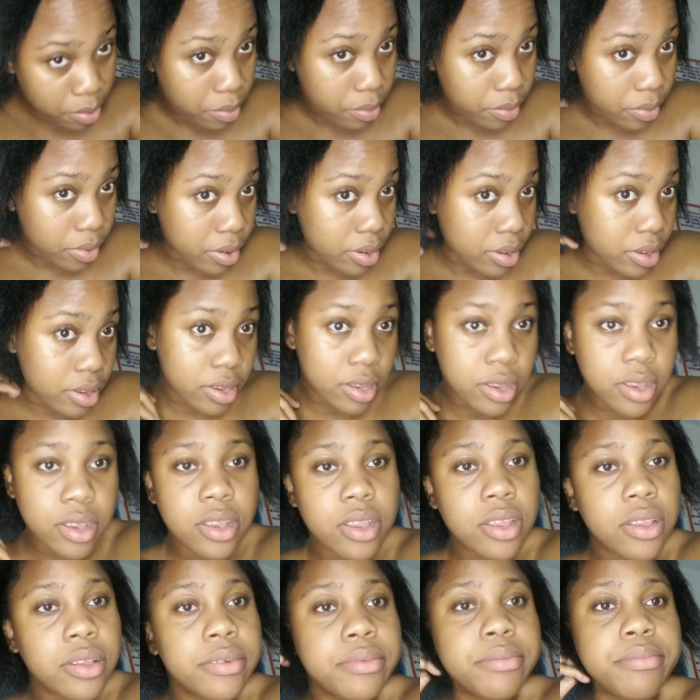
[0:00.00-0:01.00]
but
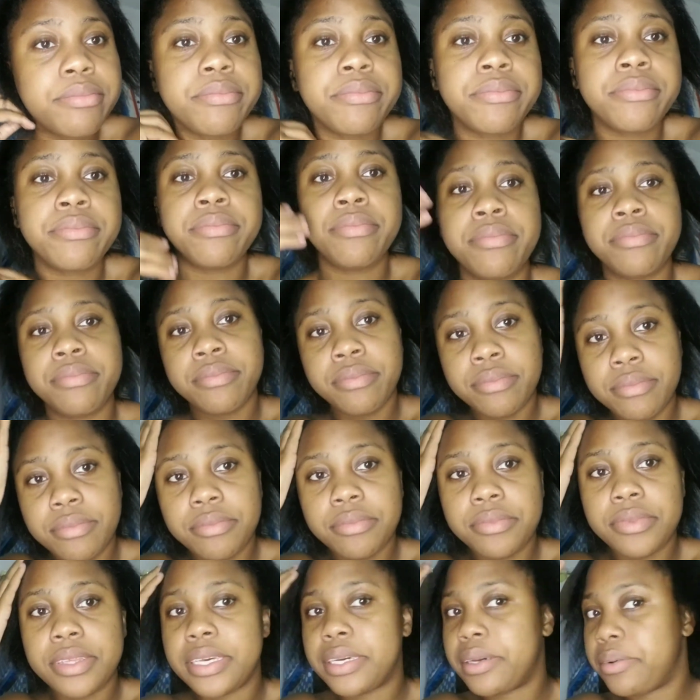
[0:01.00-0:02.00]

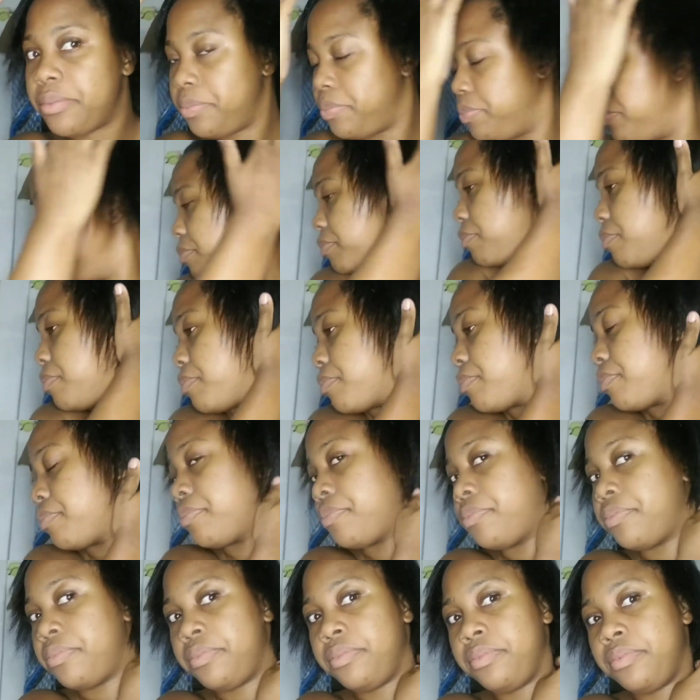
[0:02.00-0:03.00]
yeah,
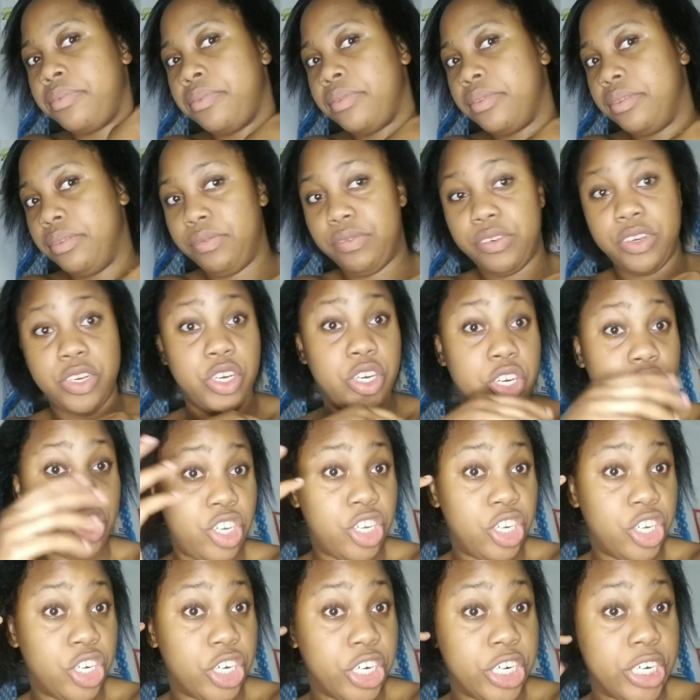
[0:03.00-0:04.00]
very
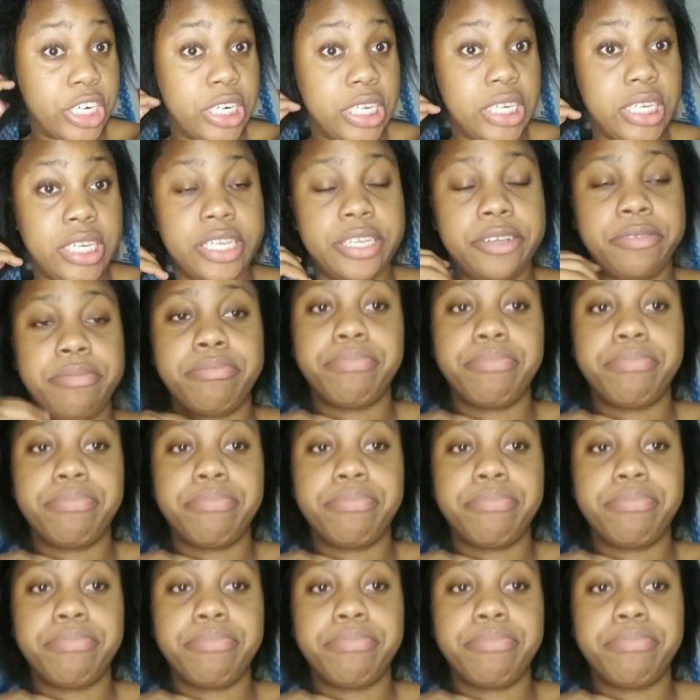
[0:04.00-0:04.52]
short.